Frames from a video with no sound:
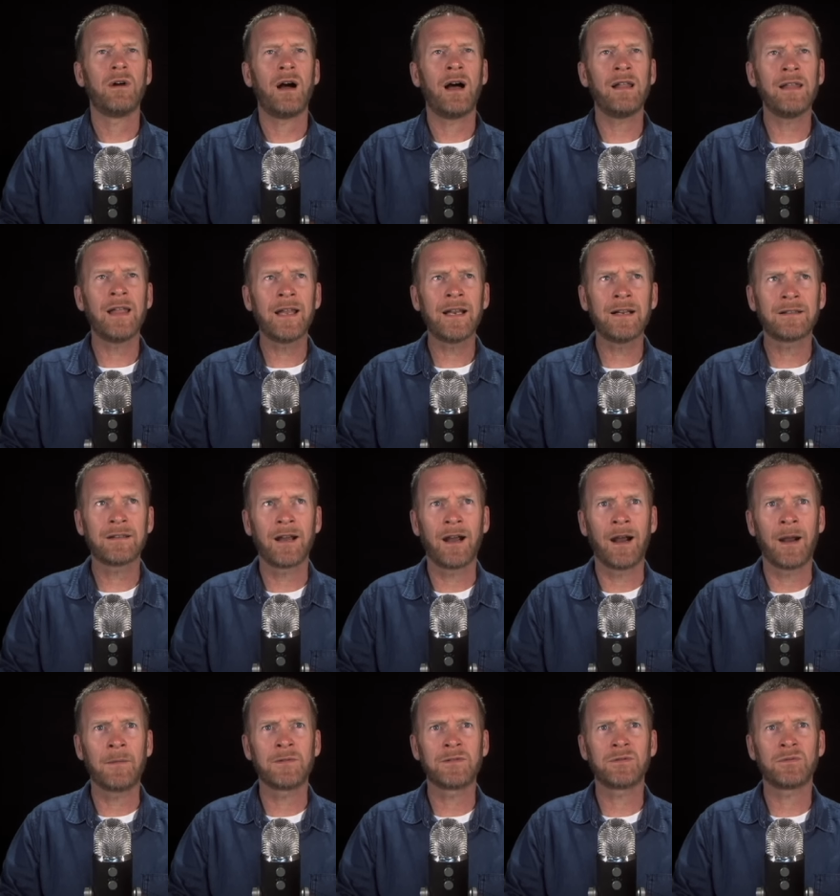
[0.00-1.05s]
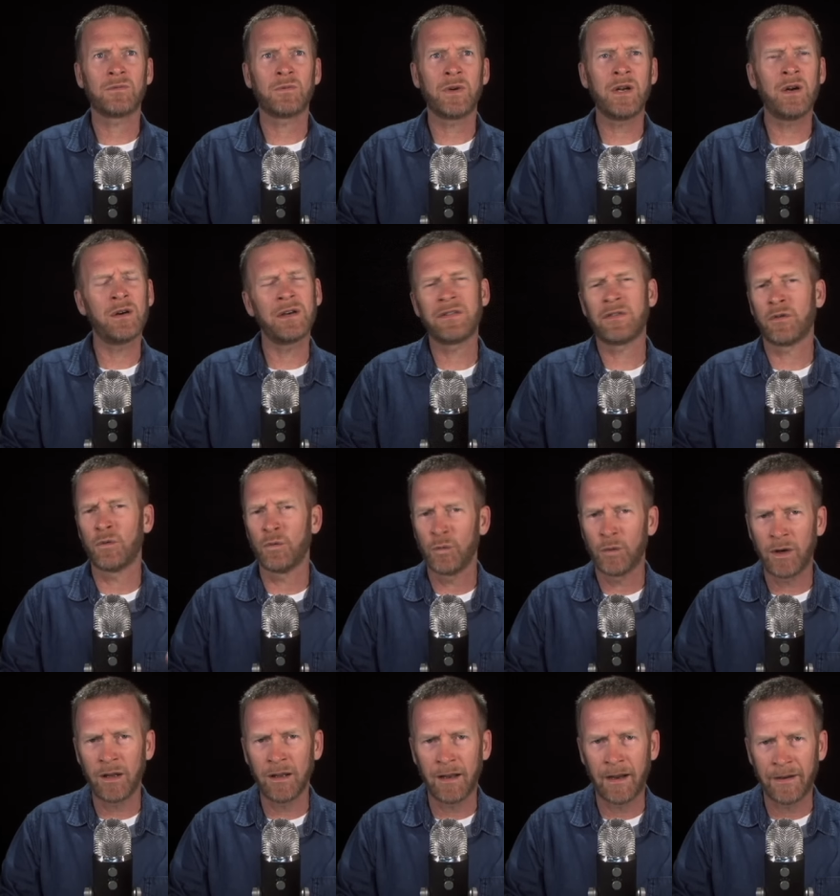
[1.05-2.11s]
A lot of times we don't even
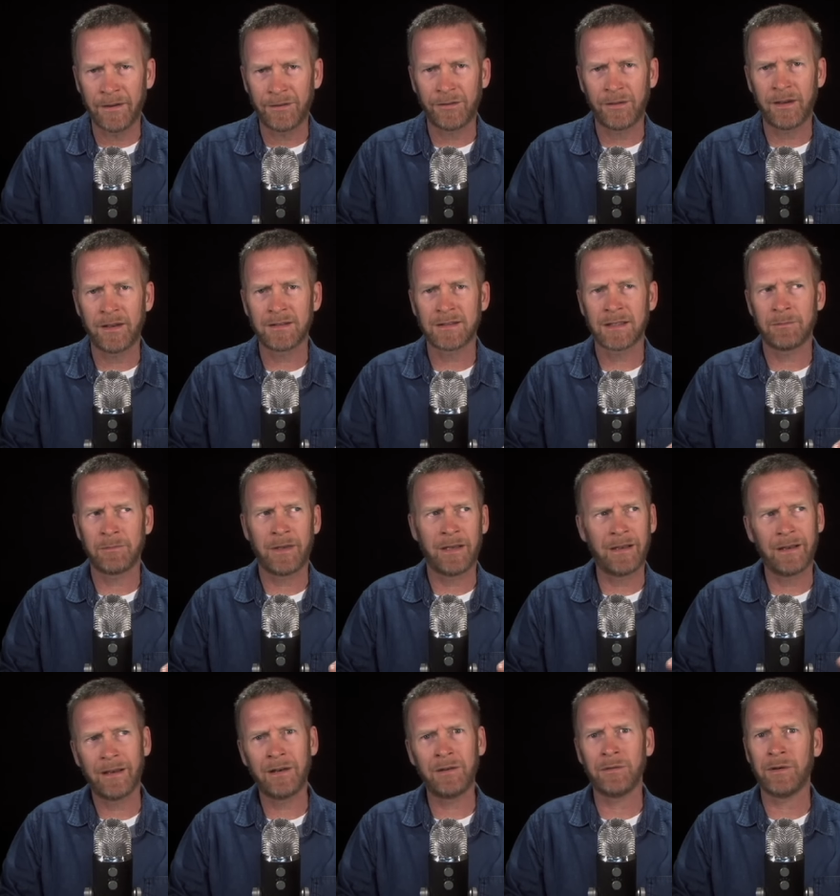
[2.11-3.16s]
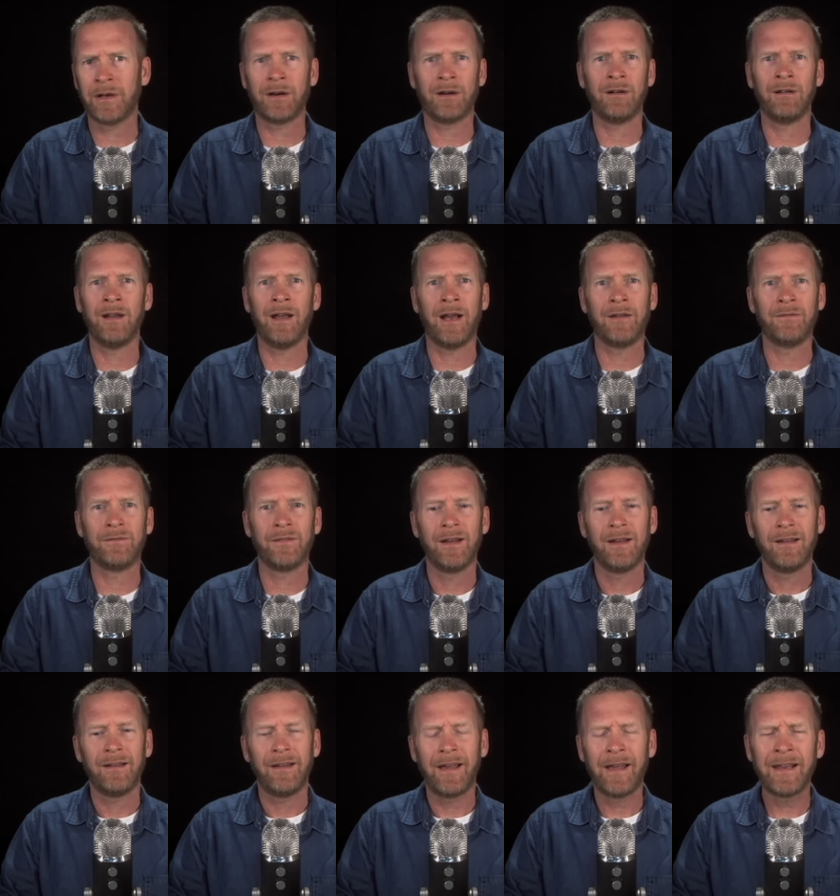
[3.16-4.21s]
realize things can be hindering our life.
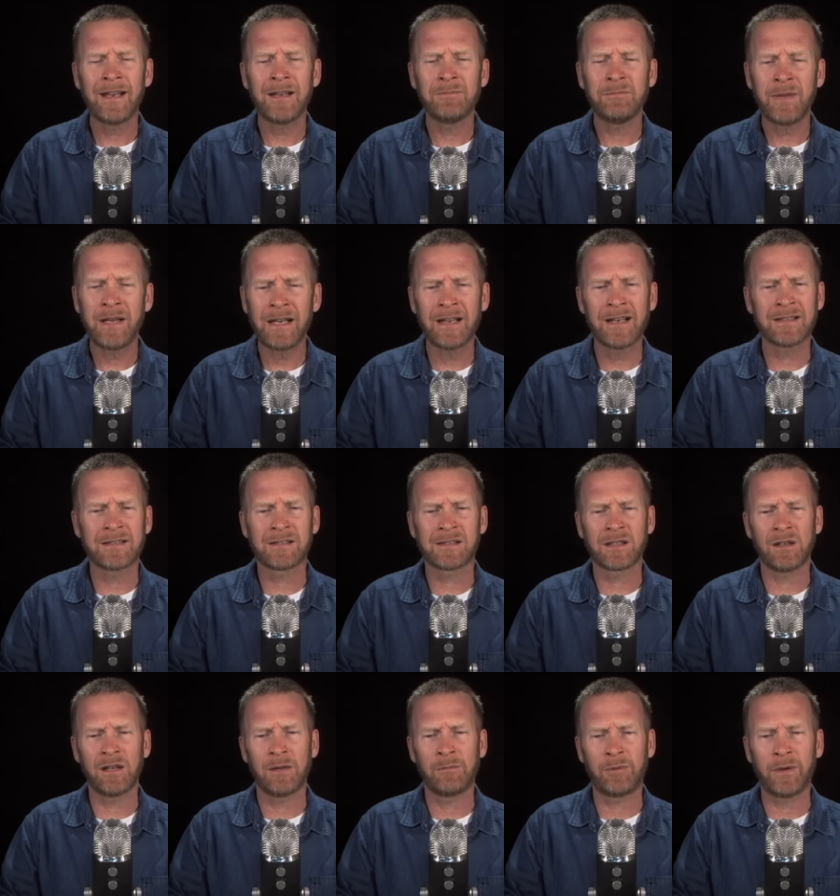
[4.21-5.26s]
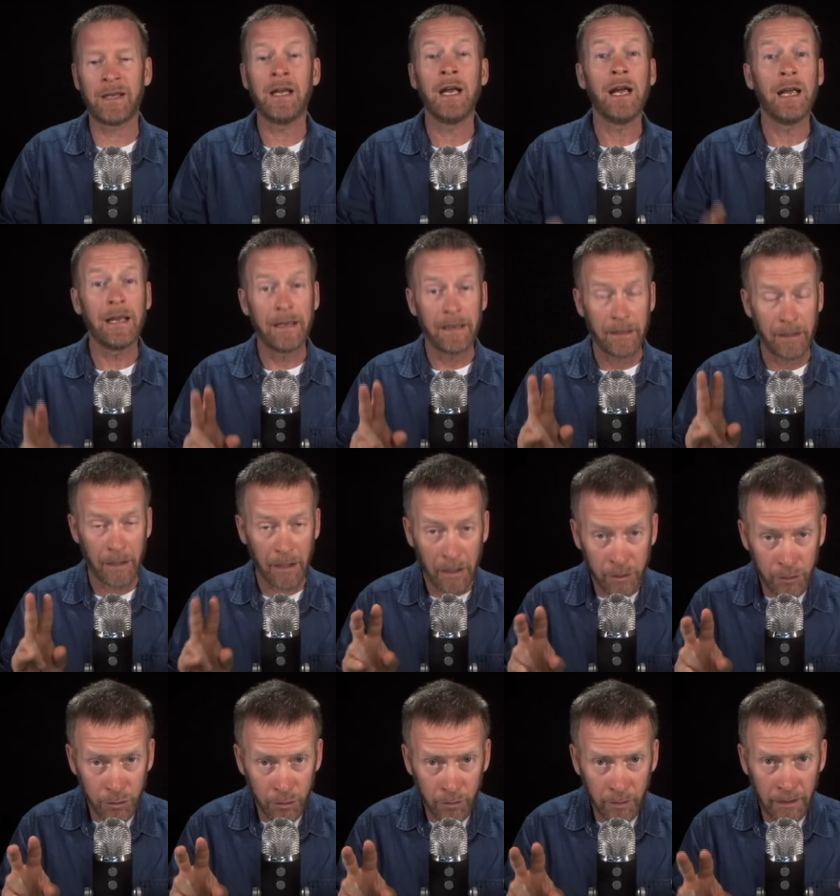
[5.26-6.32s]
And it may not necessarily be
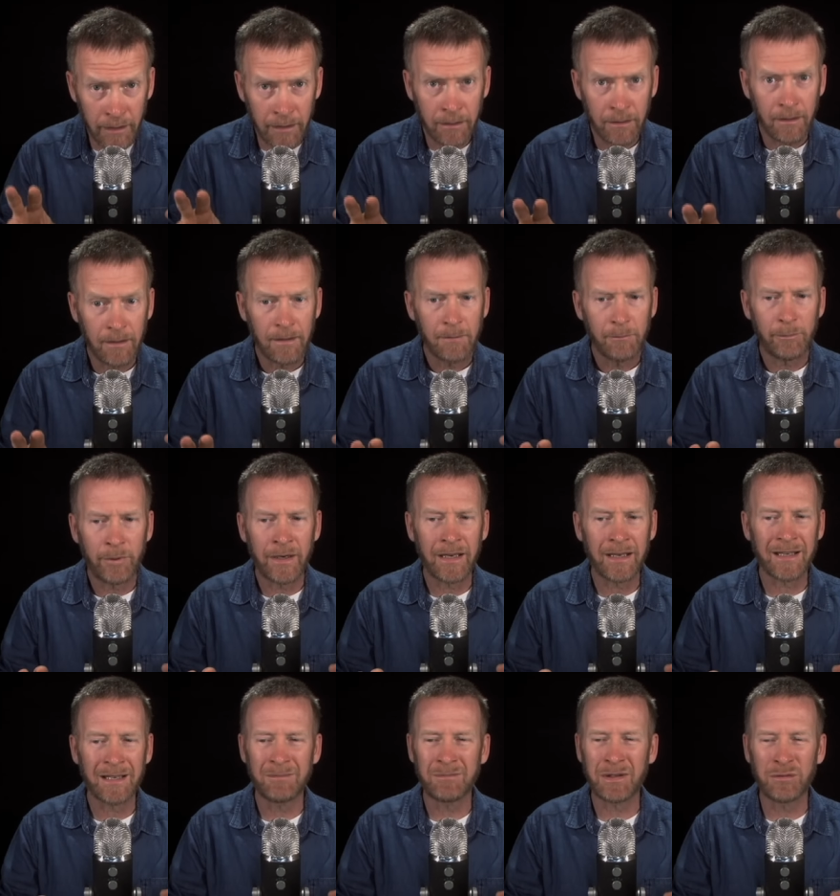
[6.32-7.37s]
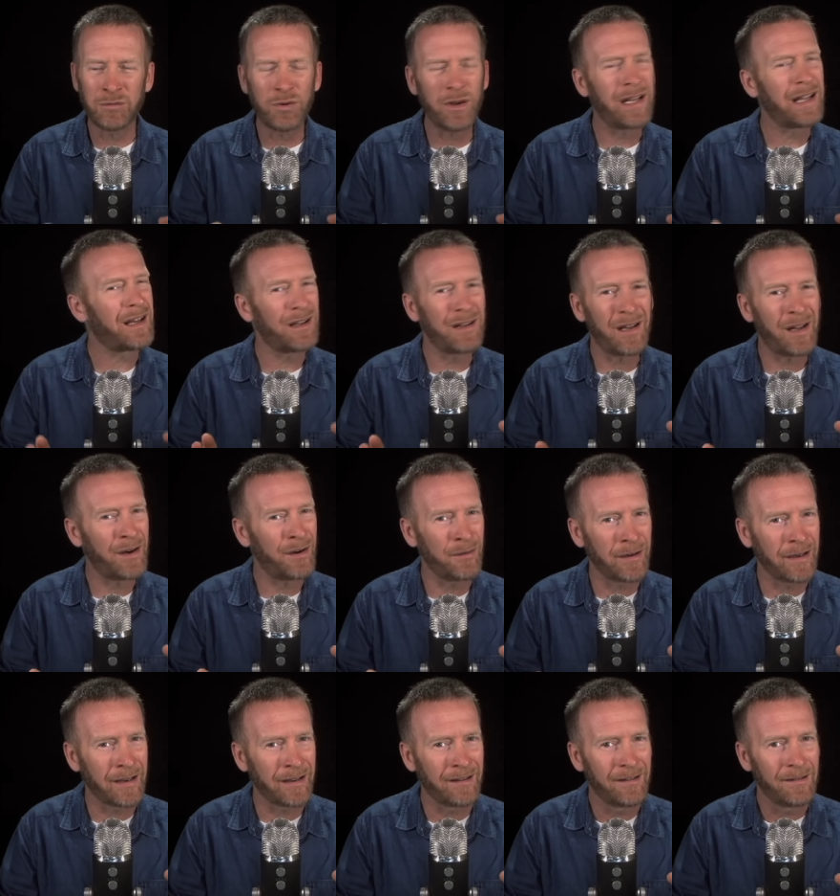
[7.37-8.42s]
hindering, but it can be really
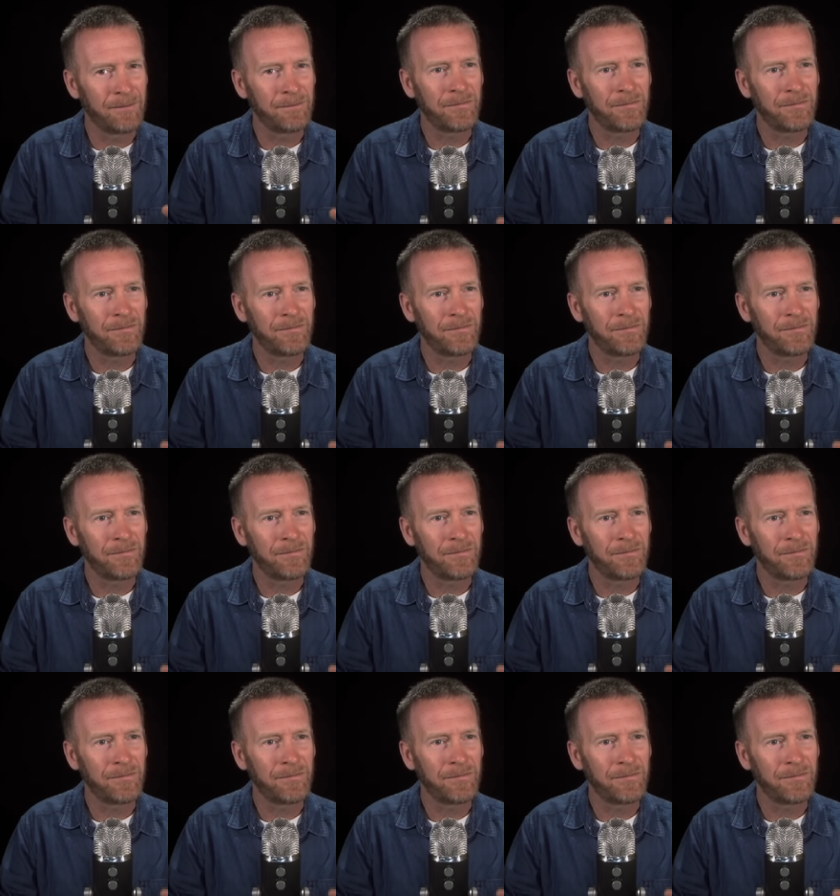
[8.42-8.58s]
cluttering.